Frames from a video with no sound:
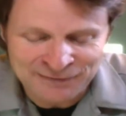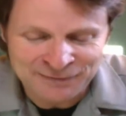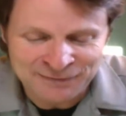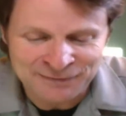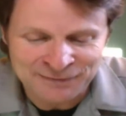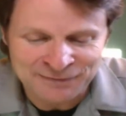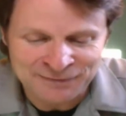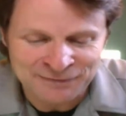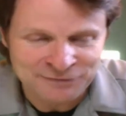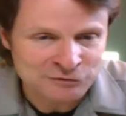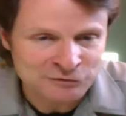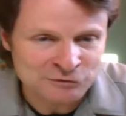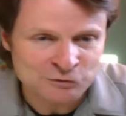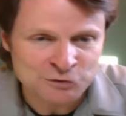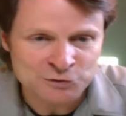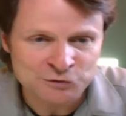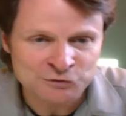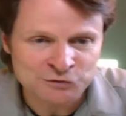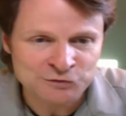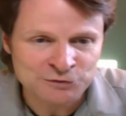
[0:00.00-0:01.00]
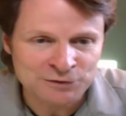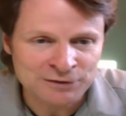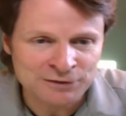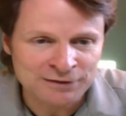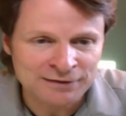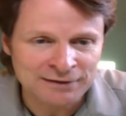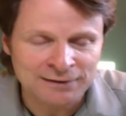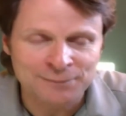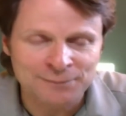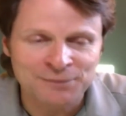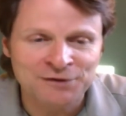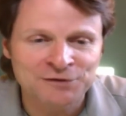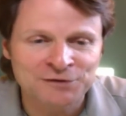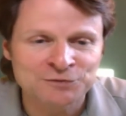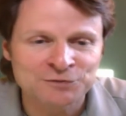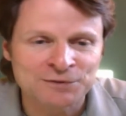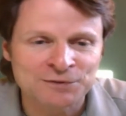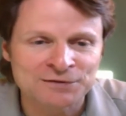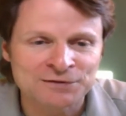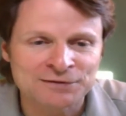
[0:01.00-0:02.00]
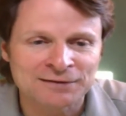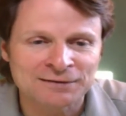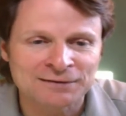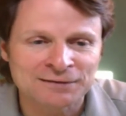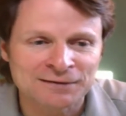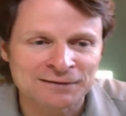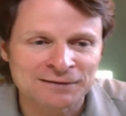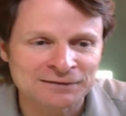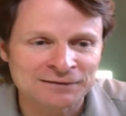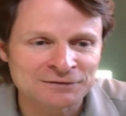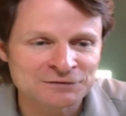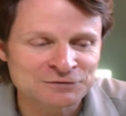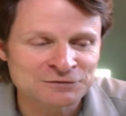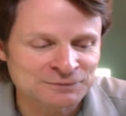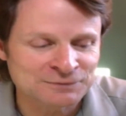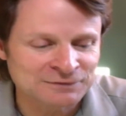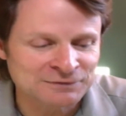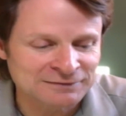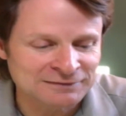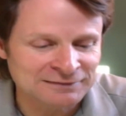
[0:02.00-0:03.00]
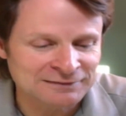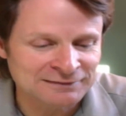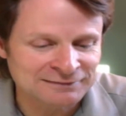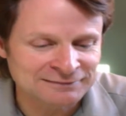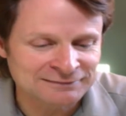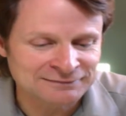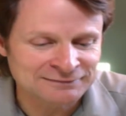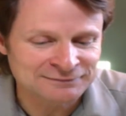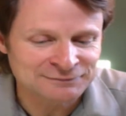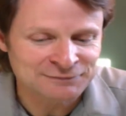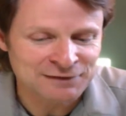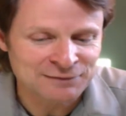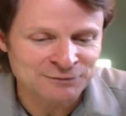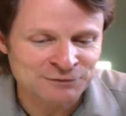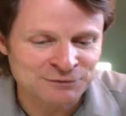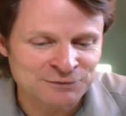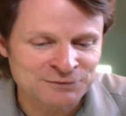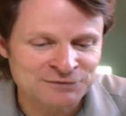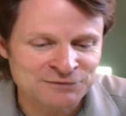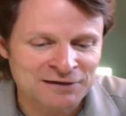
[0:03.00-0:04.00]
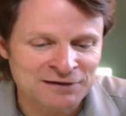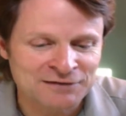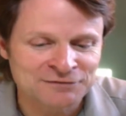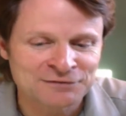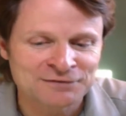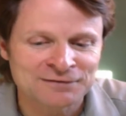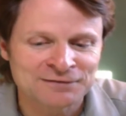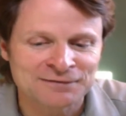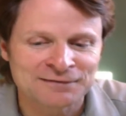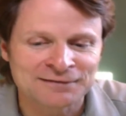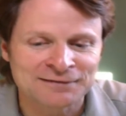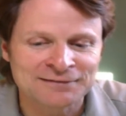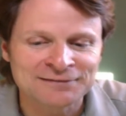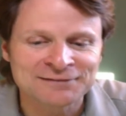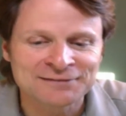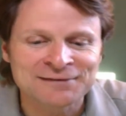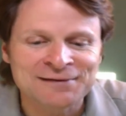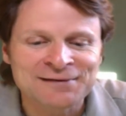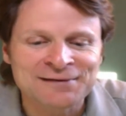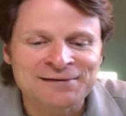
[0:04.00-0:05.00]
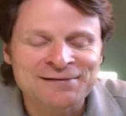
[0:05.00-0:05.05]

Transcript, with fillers: and this is a true story. Anybody who's worked on cars will uh, be able to attest to this.